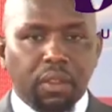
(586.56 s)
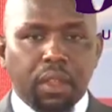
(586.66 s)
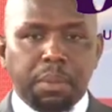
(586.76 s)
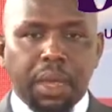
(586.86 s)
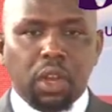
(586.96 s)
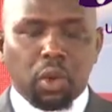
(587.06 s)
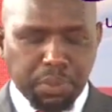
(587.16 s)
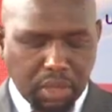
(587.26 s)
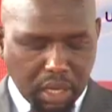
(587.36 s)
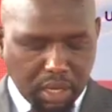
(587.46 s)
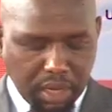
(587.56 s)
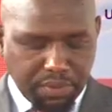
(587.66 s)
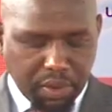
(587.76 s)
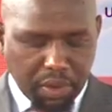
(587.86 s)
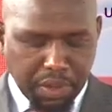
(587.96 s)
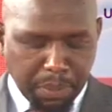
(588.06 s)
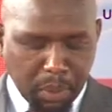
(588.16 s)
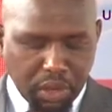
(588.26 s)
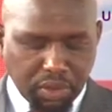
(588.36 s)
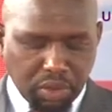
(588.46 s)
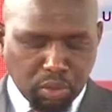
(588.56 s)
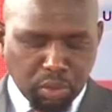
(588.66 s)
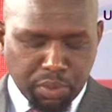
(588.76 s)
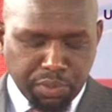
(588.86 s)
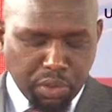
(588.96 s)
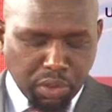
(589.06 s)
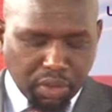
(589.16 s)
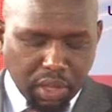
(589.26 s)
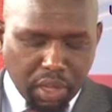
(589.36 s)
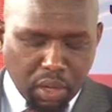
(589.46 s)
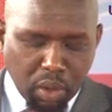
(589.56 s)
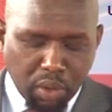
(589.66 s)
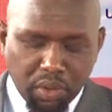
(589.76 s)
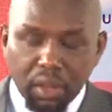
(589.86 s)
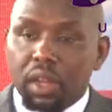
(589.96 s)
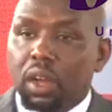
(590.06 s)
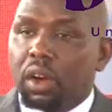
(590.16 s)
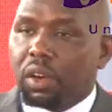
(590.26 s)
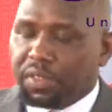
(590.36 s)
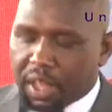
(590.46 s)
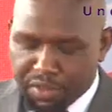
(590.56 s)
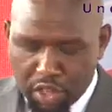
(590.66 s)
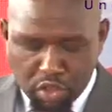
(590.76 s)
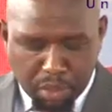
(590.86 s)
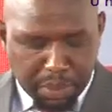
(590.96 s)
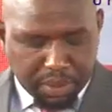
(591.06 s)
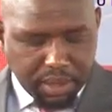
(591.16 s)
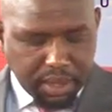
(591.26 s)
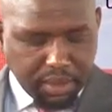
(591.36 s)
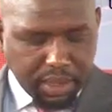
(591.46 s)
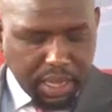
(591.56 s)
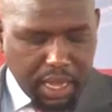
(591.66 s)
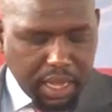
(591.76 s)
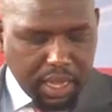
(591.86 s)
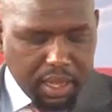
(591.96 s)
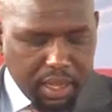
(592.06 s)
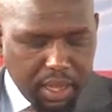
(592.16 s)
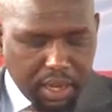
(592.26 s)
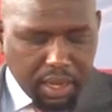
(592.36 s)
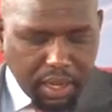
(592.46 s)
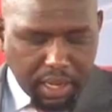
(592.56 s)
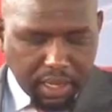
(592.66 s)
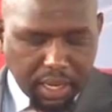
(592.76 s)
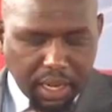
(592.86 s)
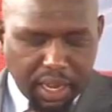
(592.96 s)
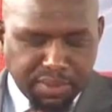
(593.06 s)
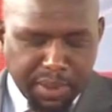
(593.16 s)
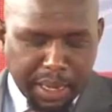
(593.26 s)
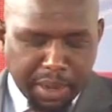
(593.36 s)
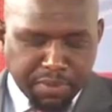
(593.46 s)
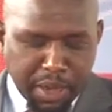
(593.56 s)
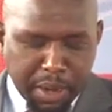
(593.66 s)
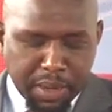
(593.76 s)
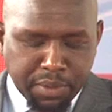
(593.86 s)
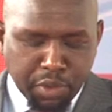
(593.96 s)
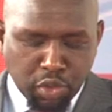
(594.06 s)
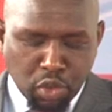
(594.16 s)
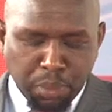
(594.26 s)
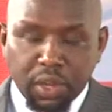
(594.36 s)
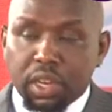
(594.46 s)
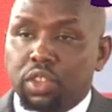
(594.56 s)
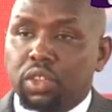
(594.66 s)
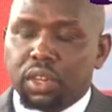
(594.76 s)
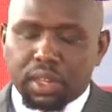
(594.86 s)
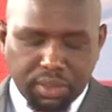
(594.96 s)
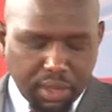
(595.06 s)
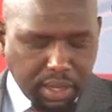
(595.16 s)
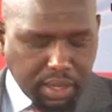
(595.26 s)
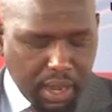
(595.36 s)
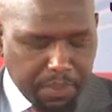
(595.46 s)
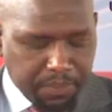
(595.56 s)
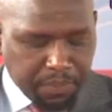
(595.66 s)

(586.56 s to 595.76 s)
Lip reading: The main objective of the policy is to foster the growth of the aviation business in Kenya, create an enabling environment for job creation in the sector,